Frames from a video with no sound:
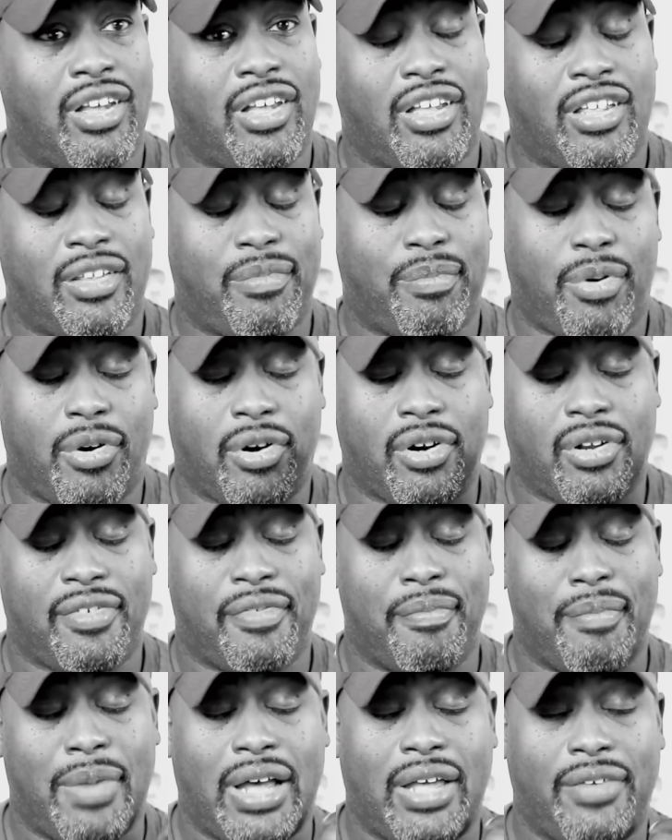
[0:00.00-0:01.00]
And part
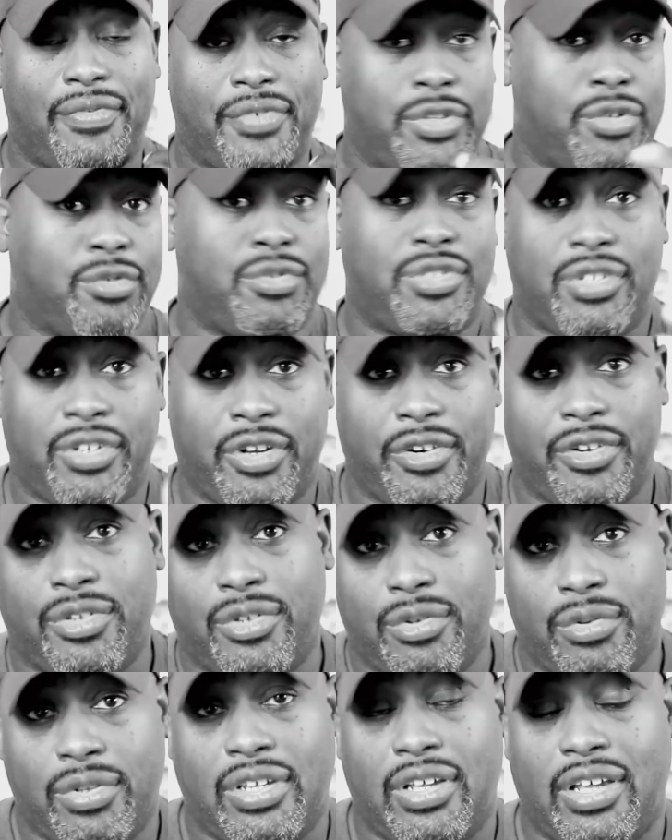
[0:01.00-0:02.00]
of my
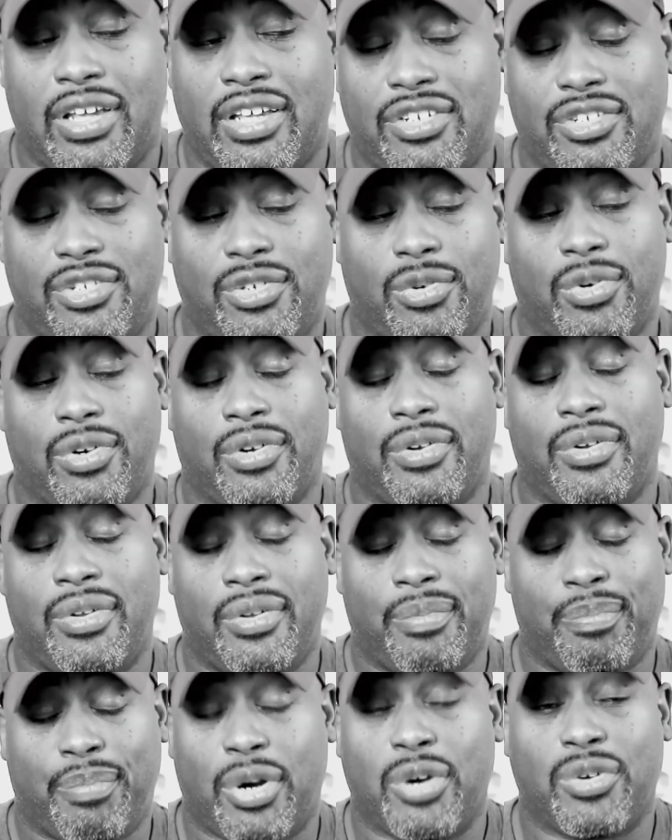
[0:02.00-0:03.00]
fiduciary duty as your
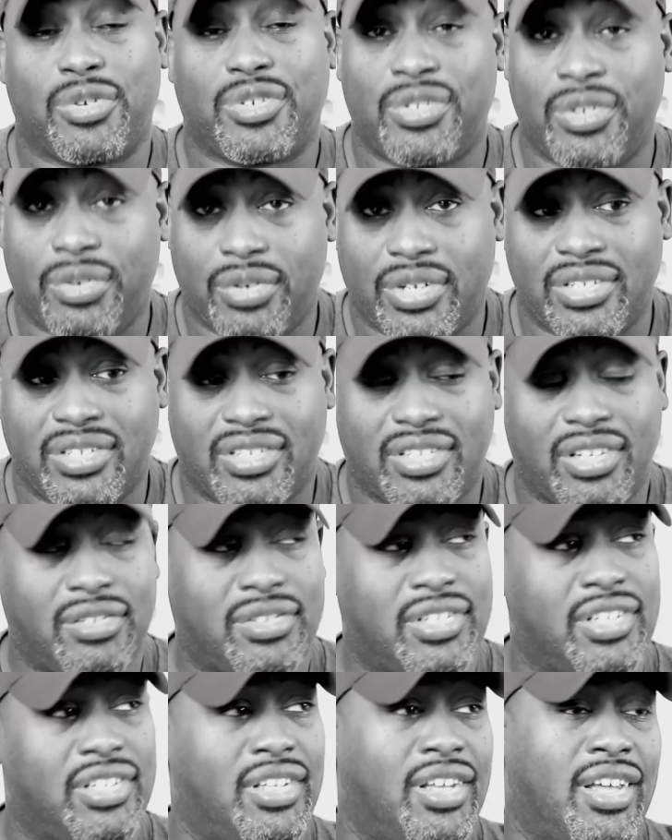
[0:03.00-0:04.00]
personal
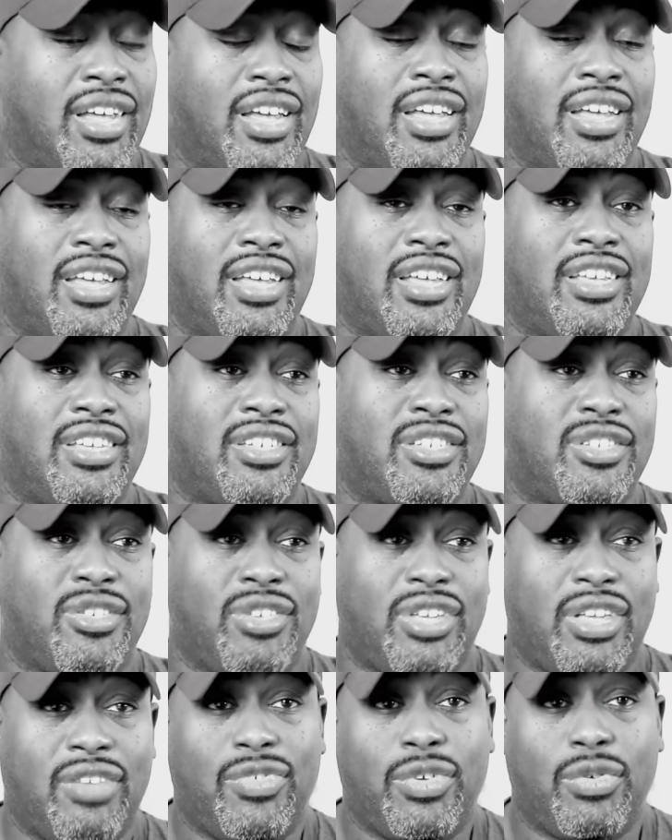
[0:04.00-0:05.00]
consultant is
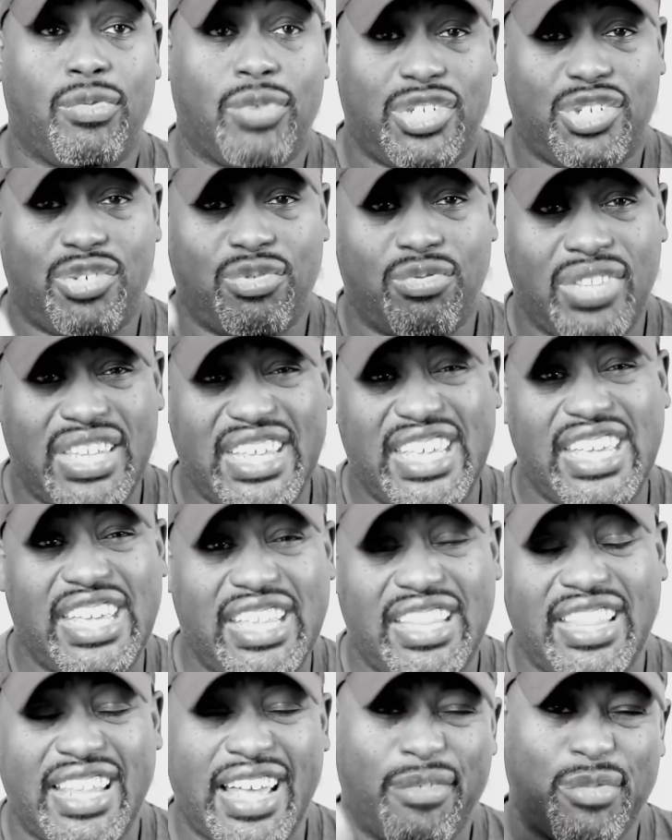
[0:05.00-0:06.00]
to give you what you
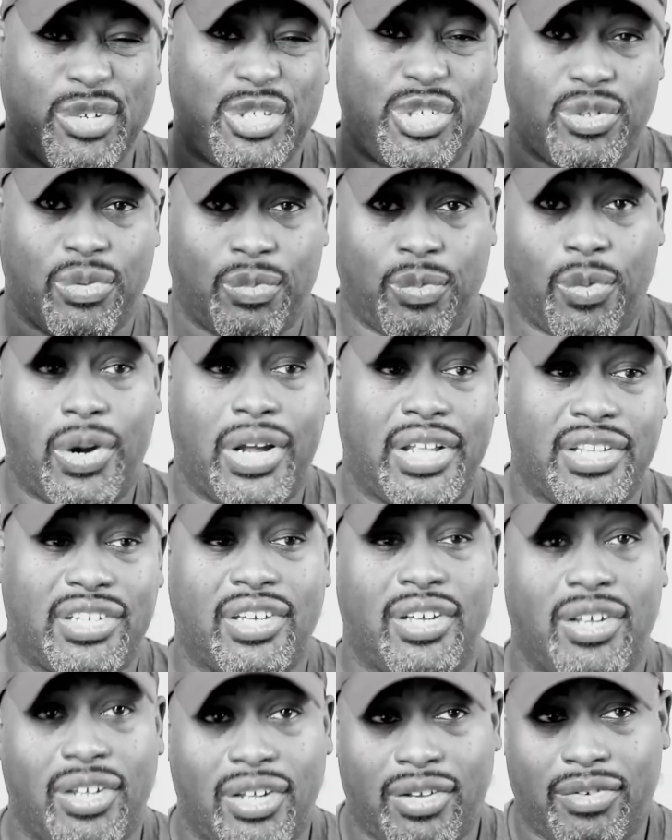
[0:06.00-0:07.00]
need, not what you
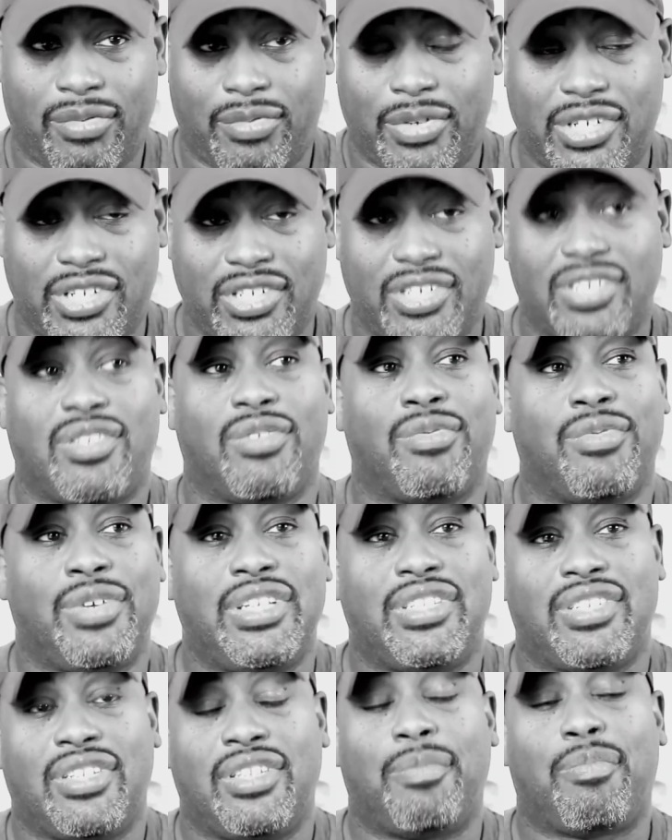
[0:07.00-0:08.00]
want, which is the
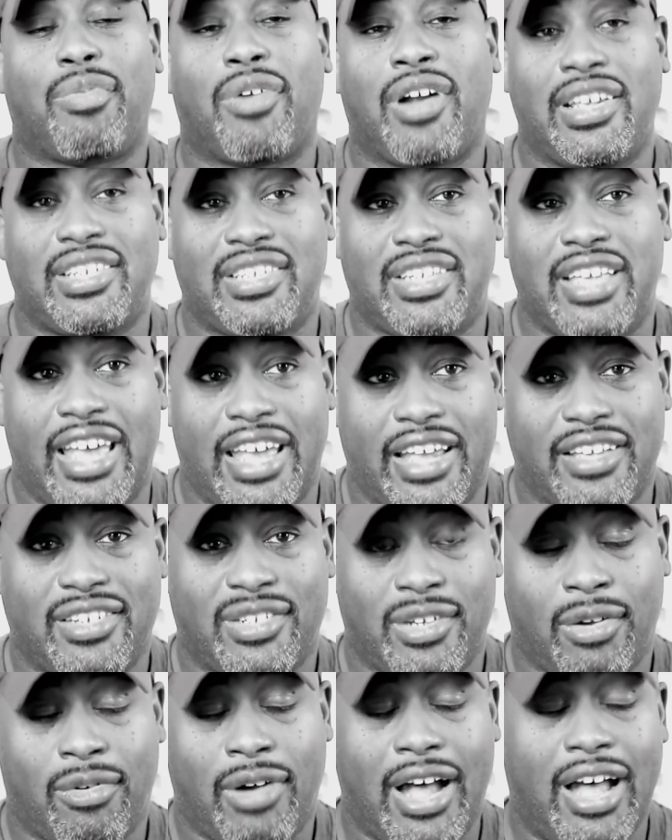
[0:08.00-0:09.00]
reason the price tag
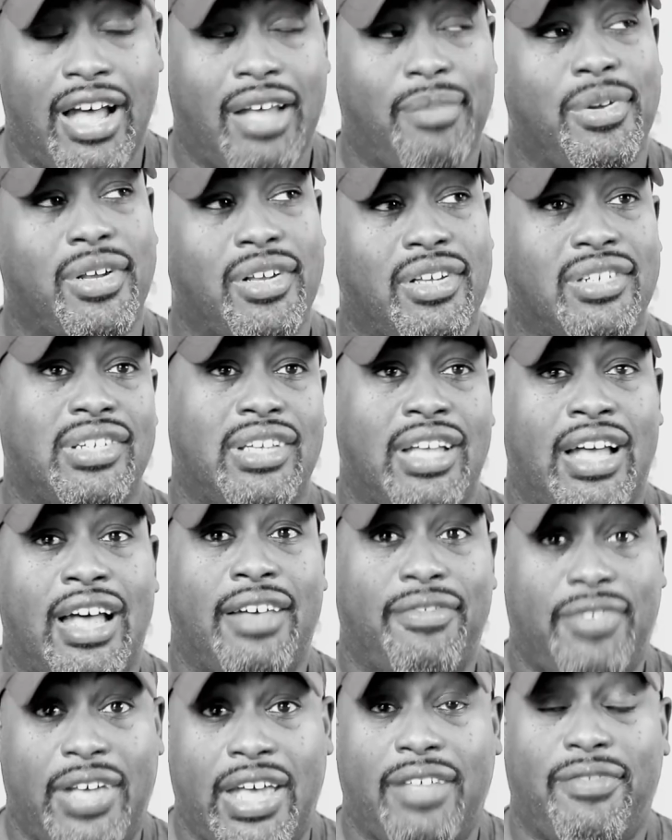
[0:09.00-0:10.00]
is so high, because
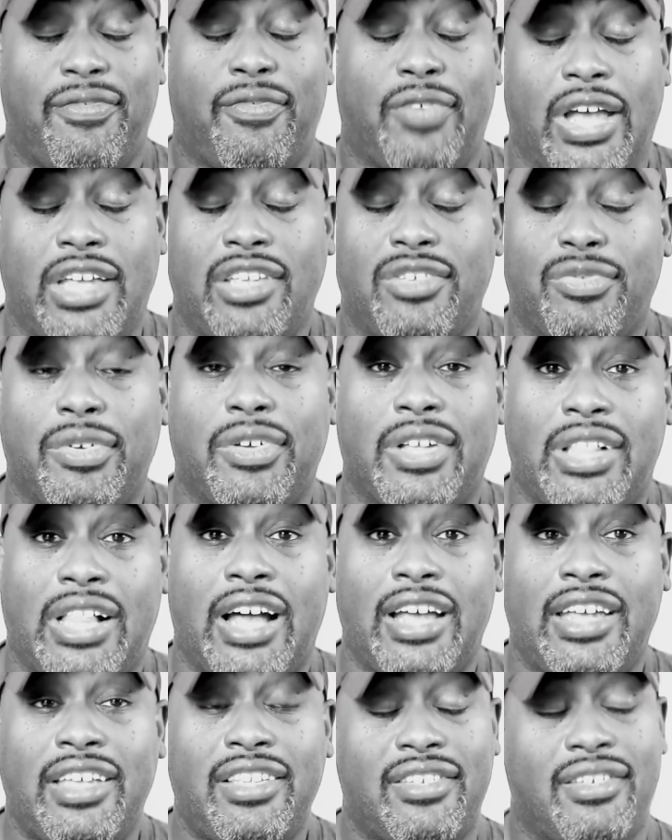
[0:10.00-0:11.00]
I've had fights with
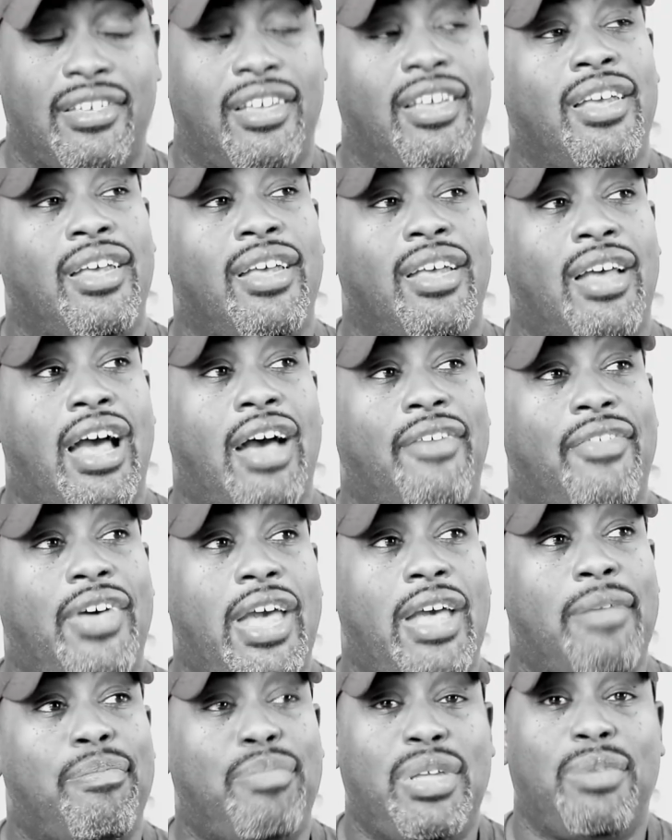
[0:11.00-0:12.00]
clients. I've
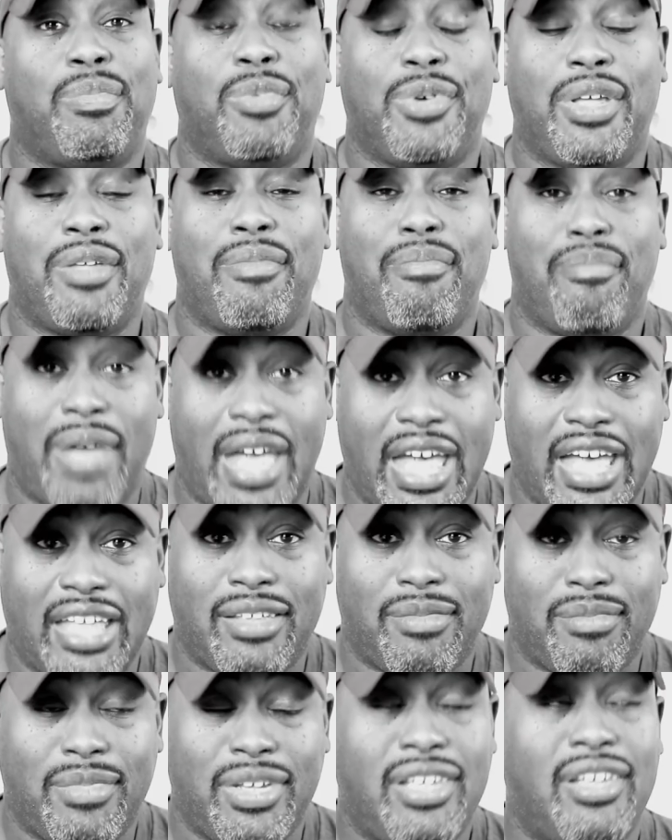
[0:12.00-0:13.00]
had people get
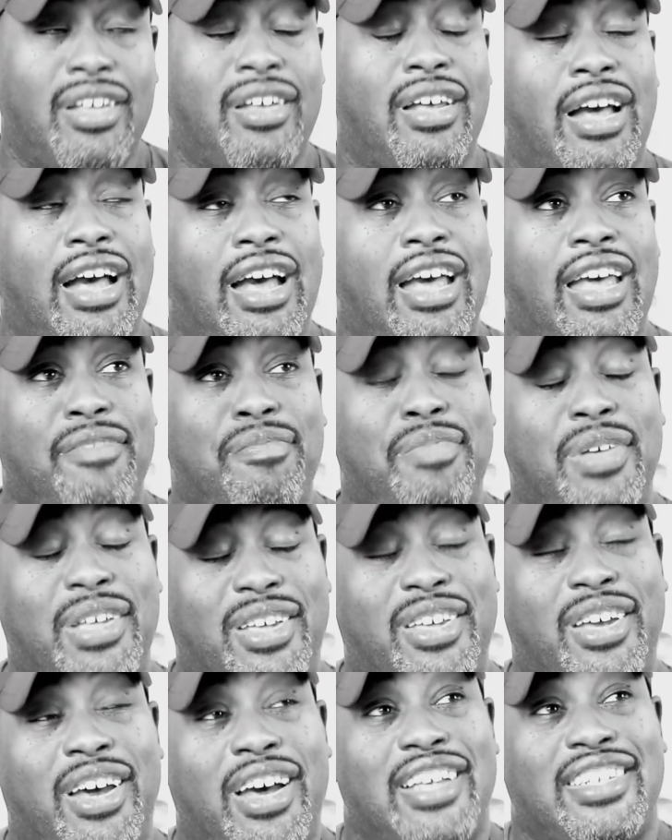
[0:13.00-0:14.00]
mad at me. I have
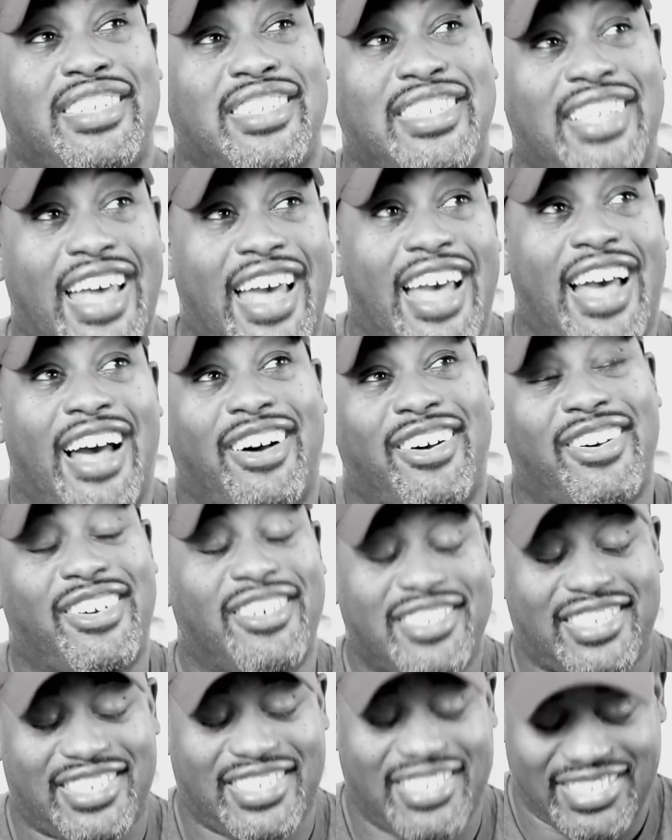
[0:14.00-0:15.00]
been cussed
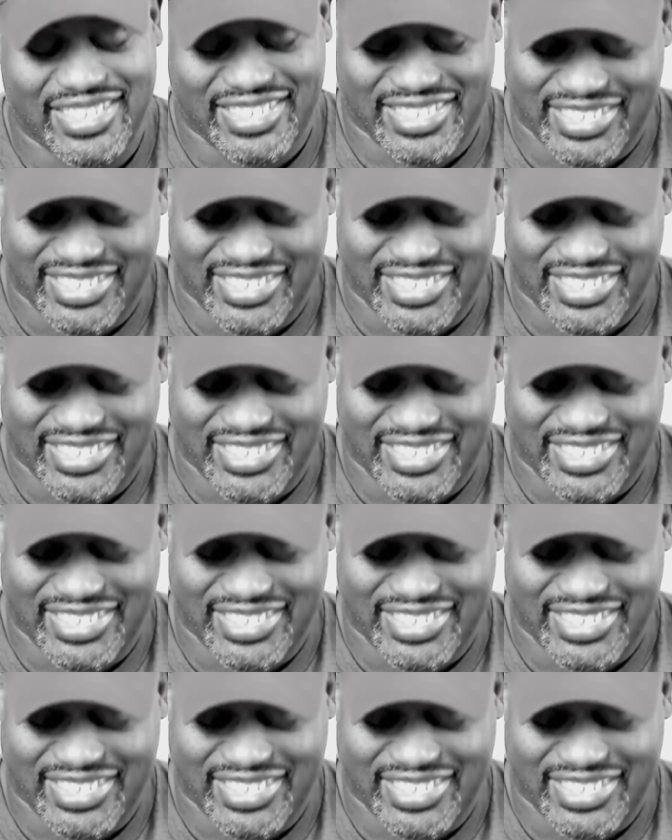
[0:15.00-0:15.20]
out.